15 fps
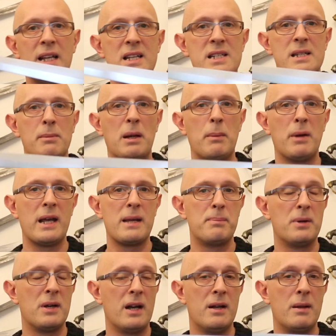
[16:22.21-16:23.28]
a similar blade
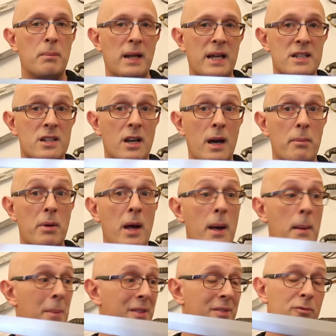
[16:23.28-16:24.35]
type,
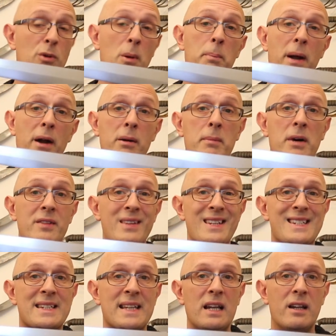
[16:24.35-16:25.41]
but bear in mind this
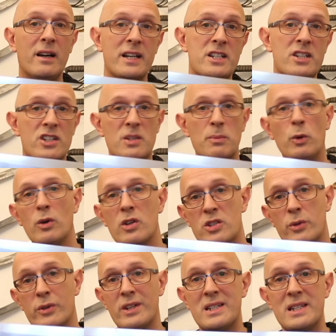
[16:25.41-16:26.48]
is a lighter, smaller
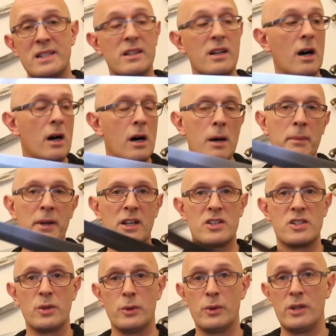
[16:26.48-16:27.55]
sword. This is an arming
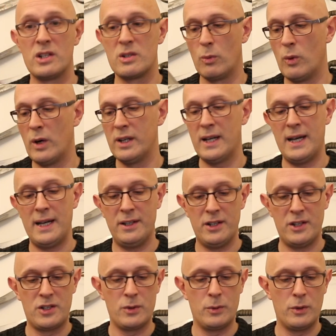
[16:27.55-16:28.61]
sword, it's a
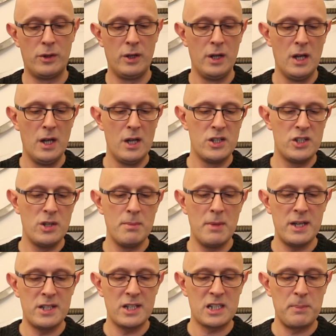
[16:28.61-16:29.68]
one-handed sword. So you
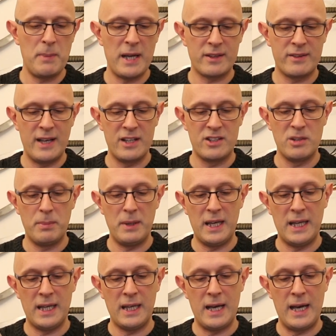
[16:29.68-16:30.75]
might expect there to
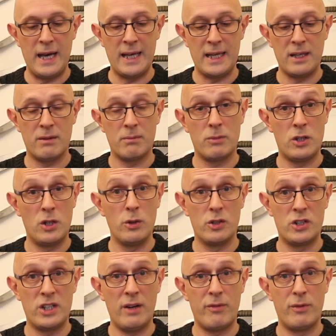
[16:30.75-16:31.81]
be a
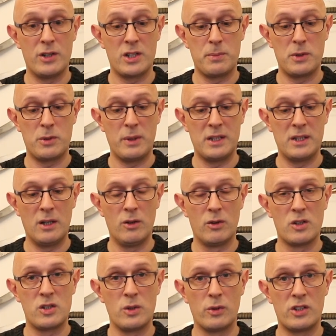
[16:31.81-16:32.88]
huge difference between the
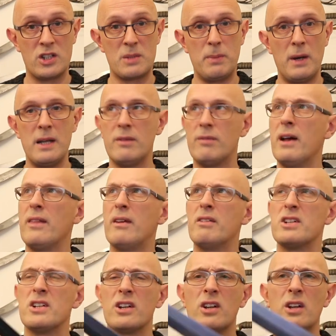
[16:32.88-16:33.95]
longsword, despite the fact there
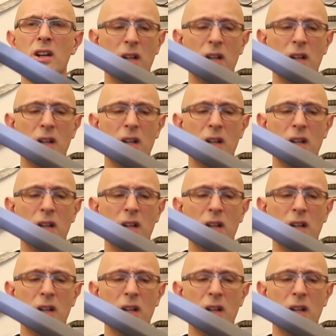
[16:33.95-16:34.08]
isn't